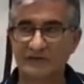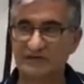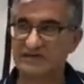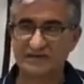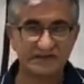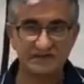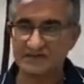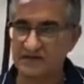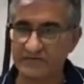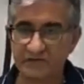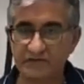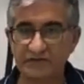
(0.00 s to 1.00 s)

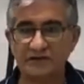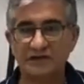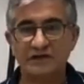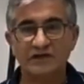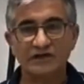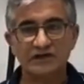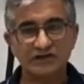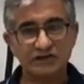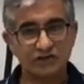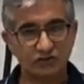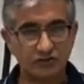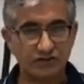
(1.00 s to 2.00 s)
Sin7, you
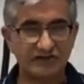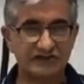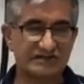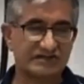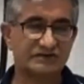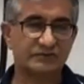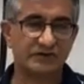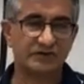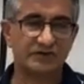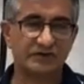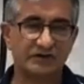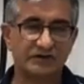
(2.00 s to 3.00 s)
should consider
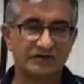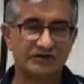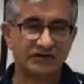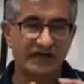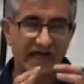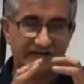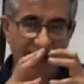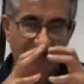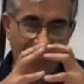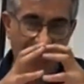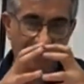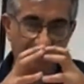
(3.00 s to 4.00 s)
it so you have a
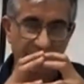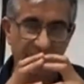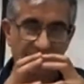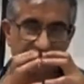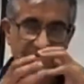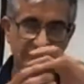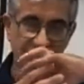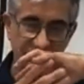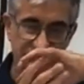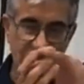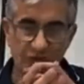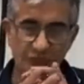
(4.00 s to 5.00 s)
hub,
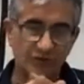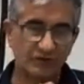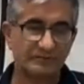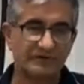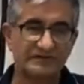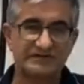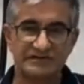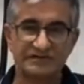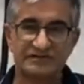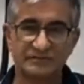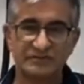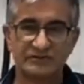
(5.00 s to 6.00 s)
total complete
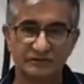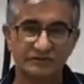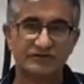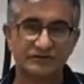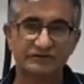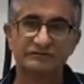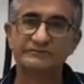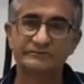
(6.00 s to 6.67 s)
system and solution.